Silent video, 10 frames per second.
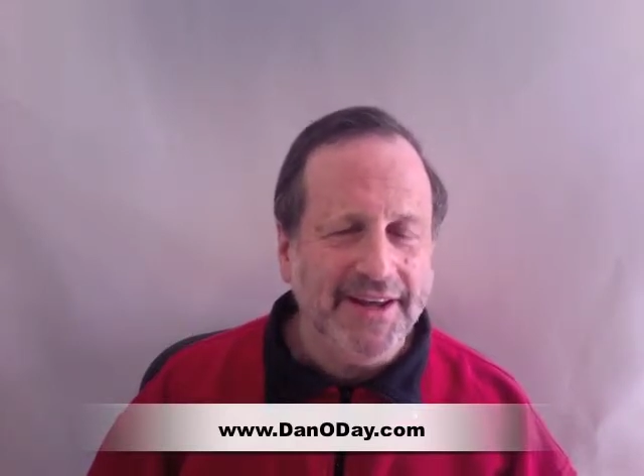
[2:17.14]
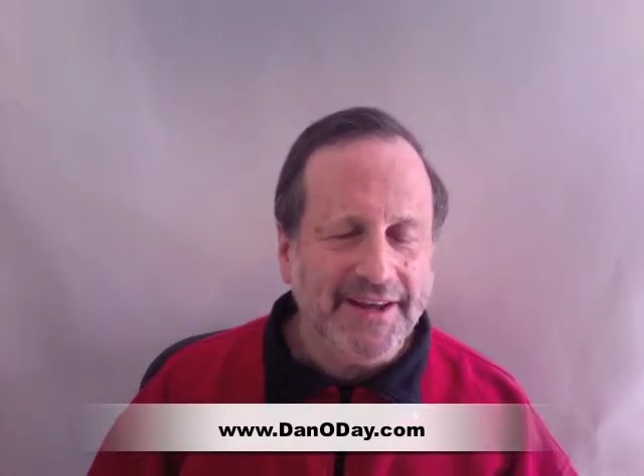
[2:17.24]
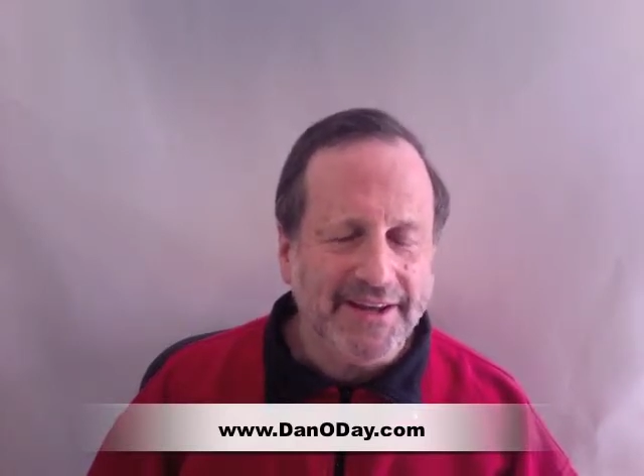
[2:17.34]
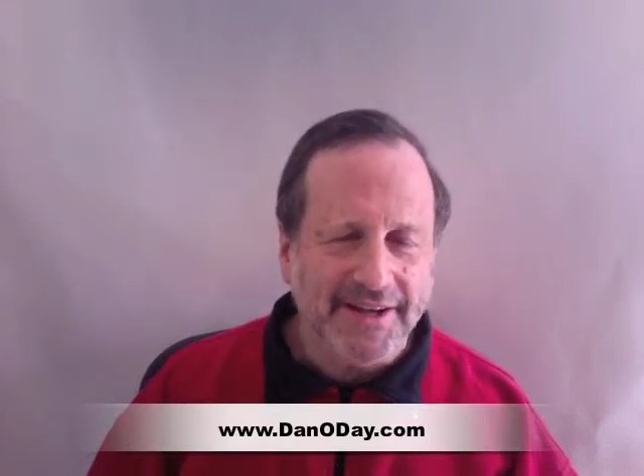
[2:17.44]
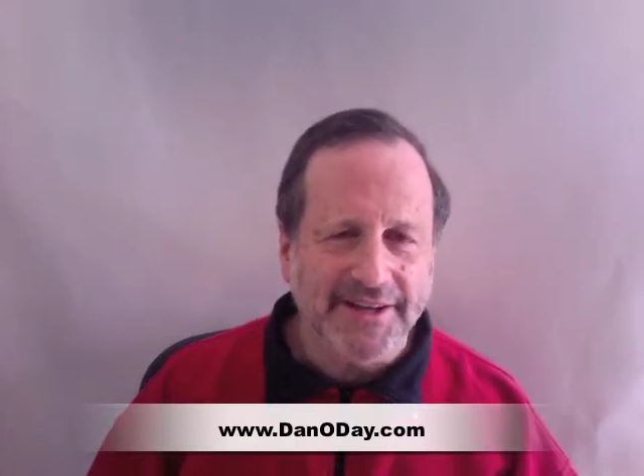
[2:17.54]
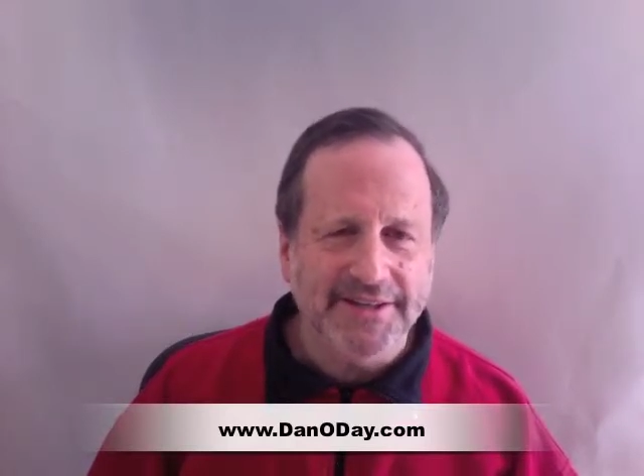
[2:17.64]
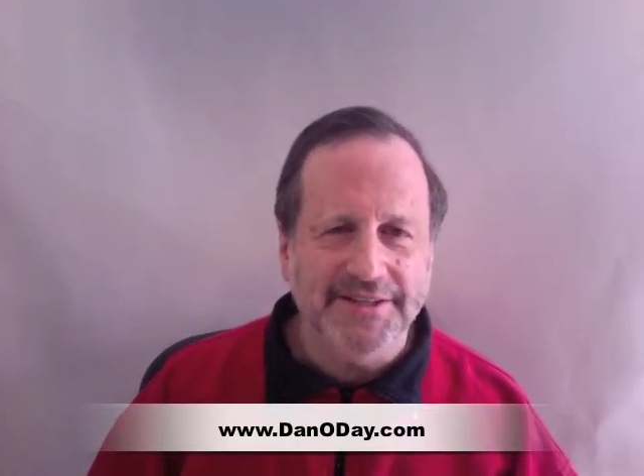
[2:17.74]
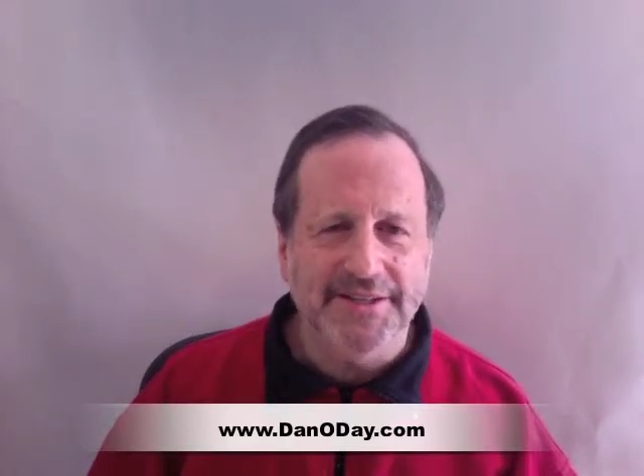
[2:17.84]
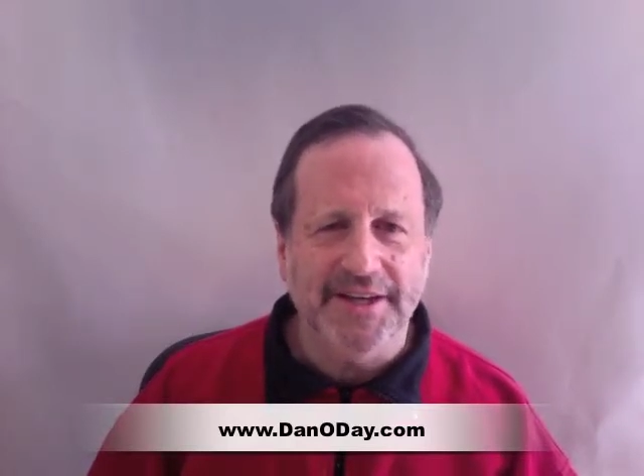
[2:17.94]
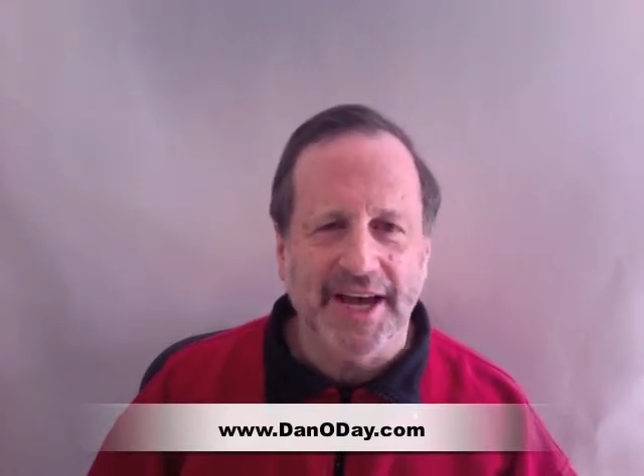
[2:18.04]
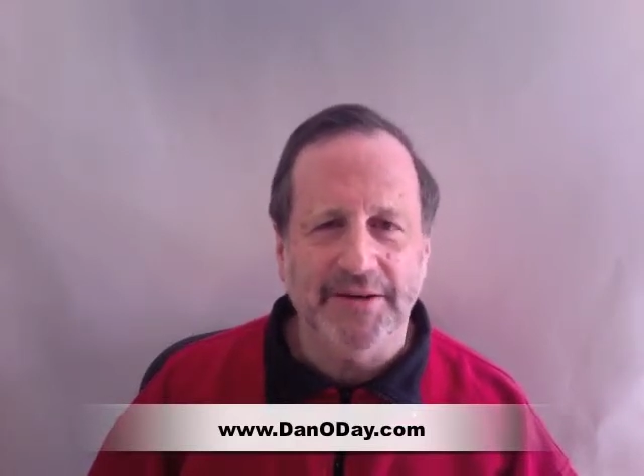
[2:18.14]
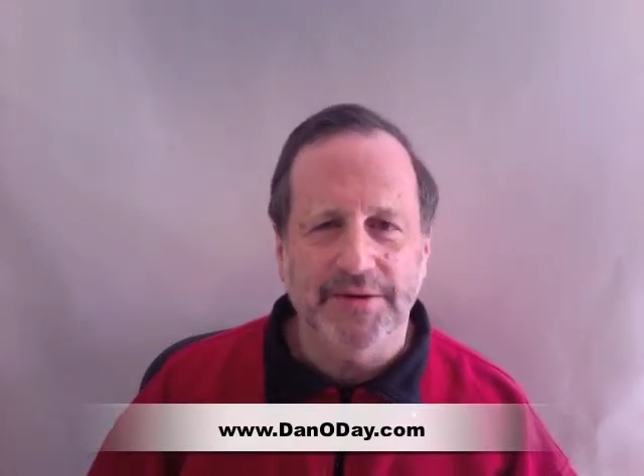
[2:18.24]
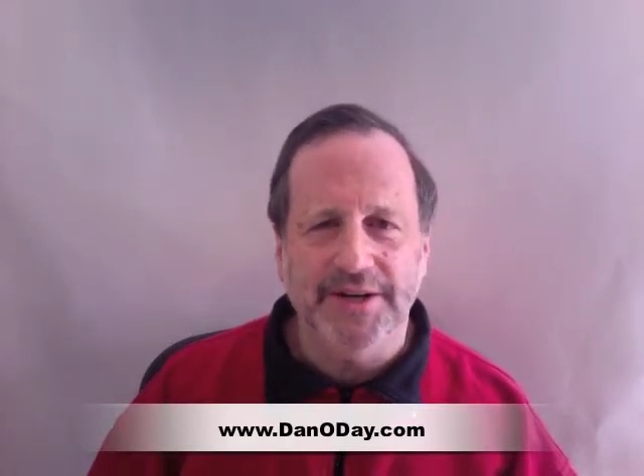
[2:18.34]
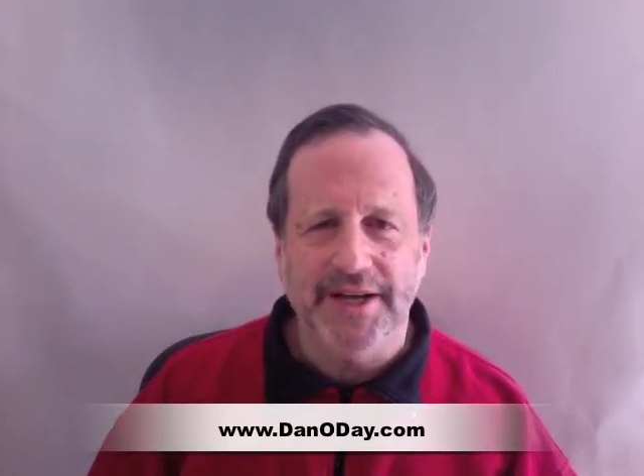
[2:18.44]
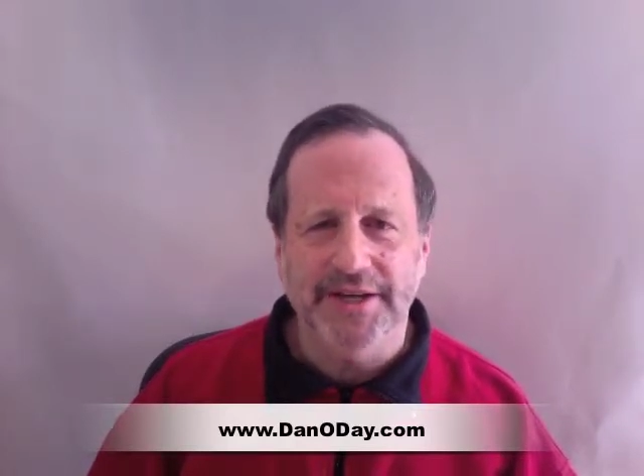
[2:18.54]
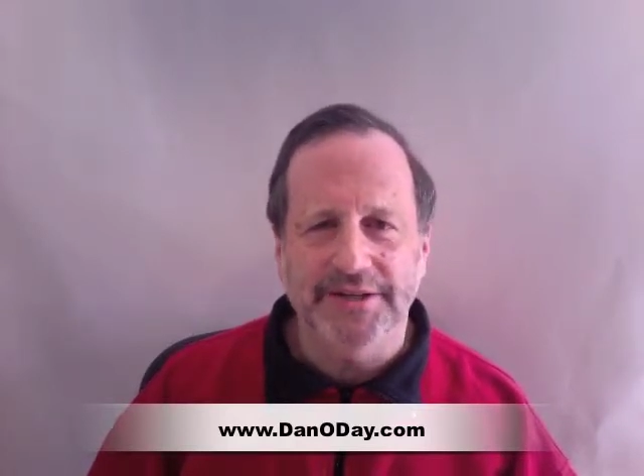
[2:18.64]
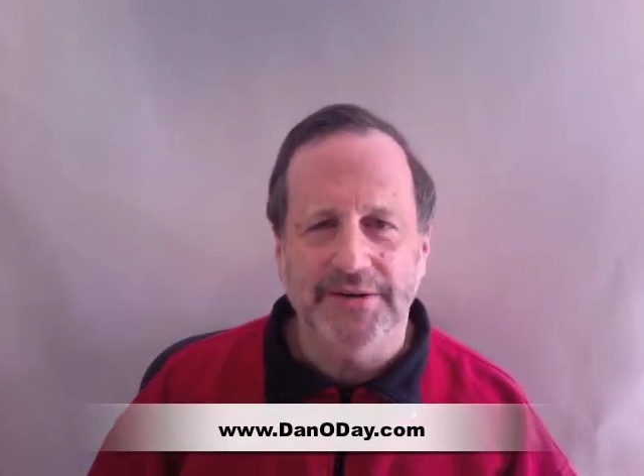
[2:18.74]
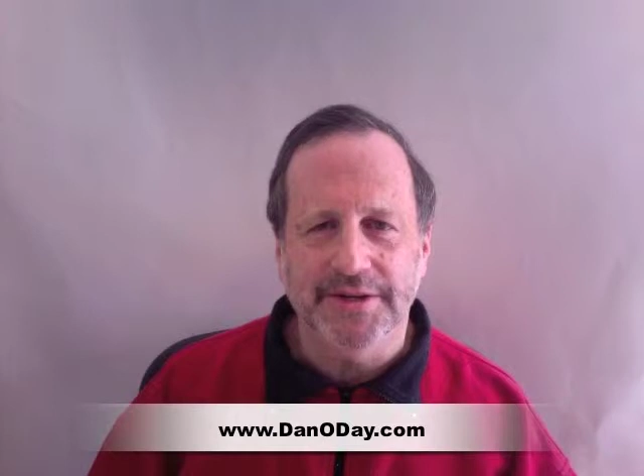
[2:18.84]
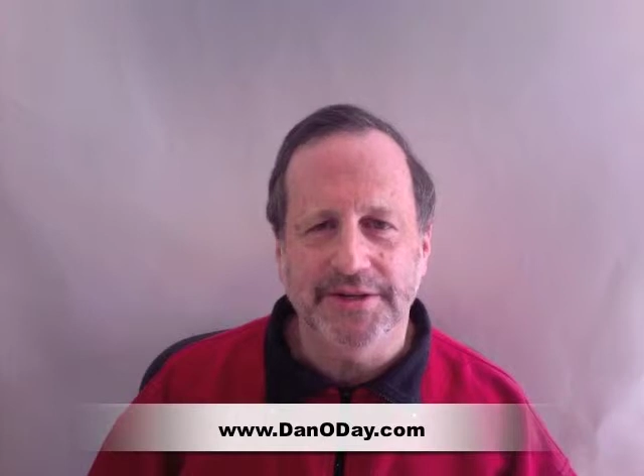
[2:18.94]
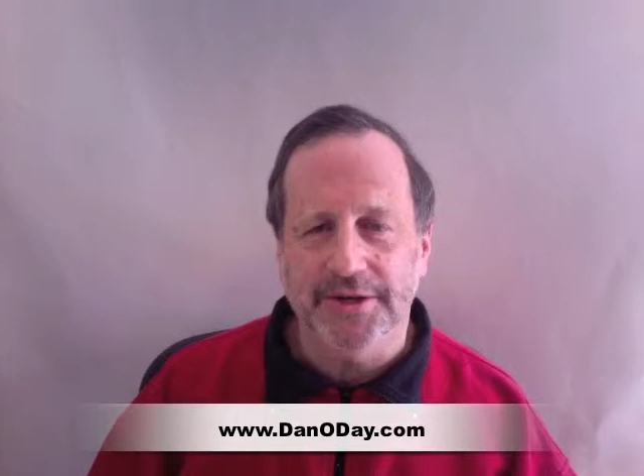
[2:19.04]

Yes, the advertiser is